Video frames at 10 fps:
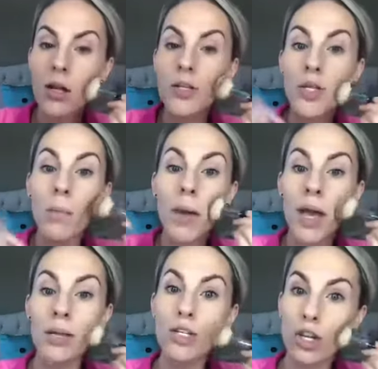So
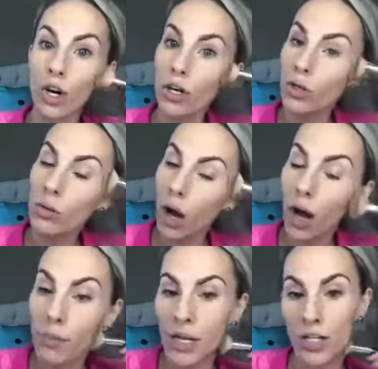make sure you
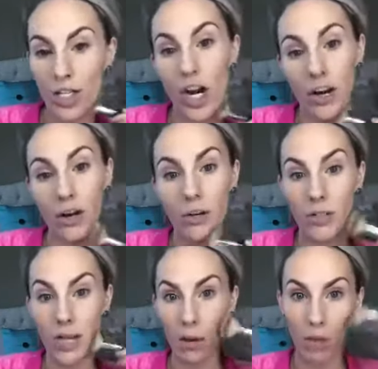comment shared
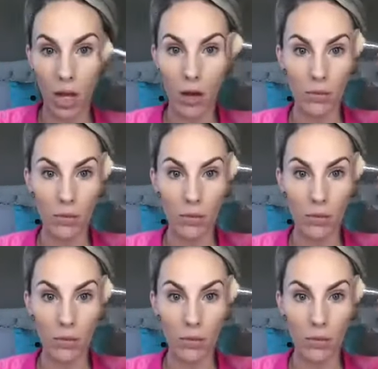down below,